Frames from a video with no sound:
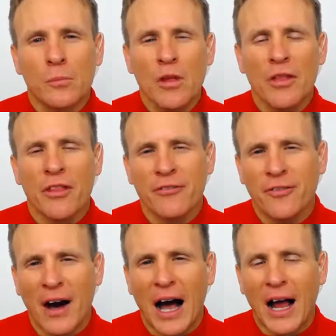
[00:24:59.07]
the
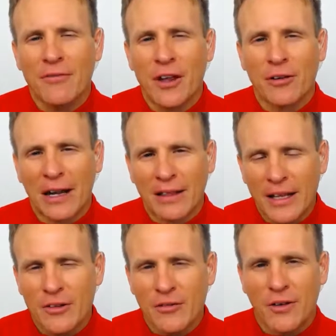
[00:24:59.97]
5 different, at
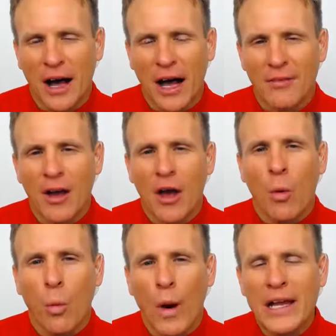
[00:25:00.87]
least 5
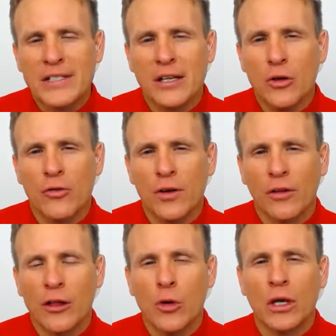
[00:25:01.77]
ways that you feel
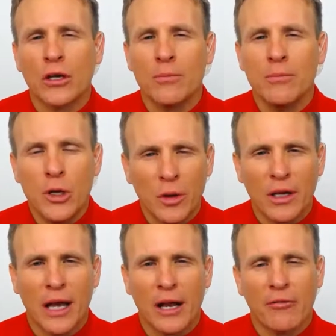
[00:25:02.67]
that you can
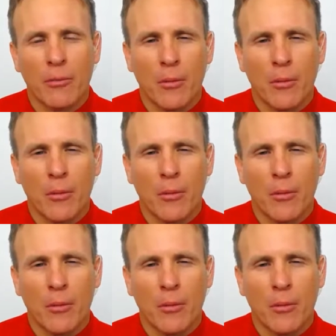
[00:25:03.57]
communicate from a